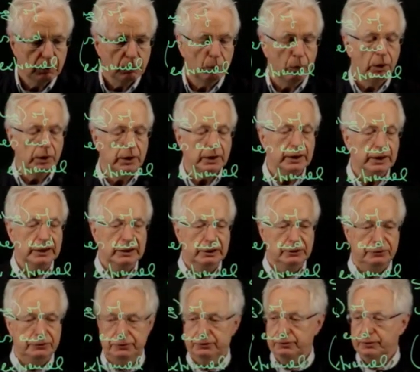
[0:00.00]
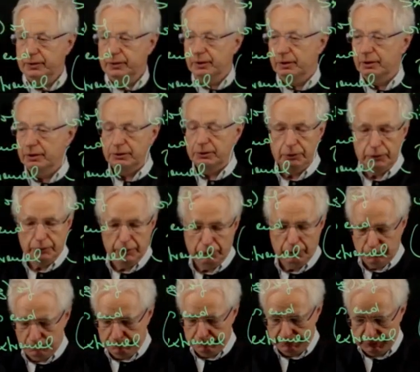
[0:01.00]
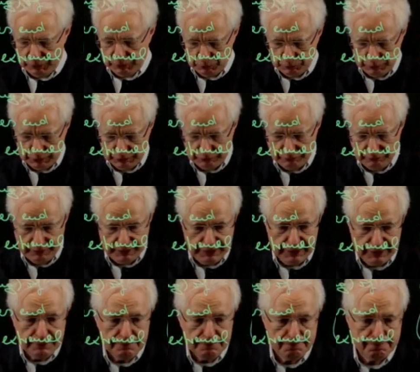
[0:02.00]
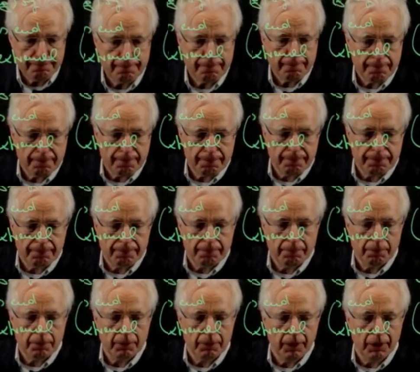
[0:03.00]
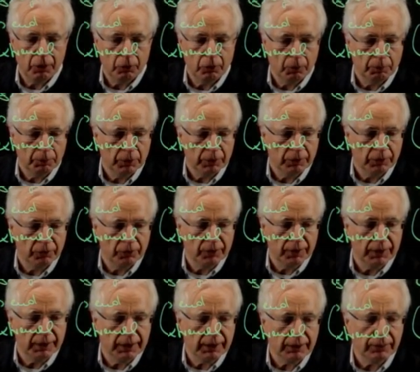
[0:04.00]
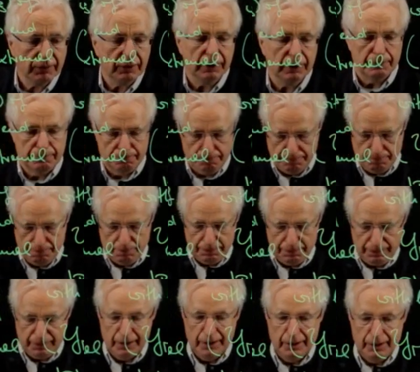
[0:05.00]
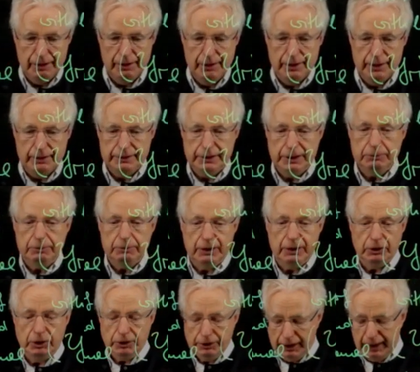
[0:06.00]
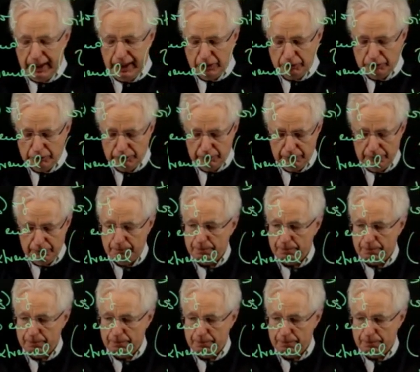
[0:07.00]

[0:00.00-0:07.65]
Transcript: one leaf, so this would be u and v. I hope you can see it. Then we are not allowed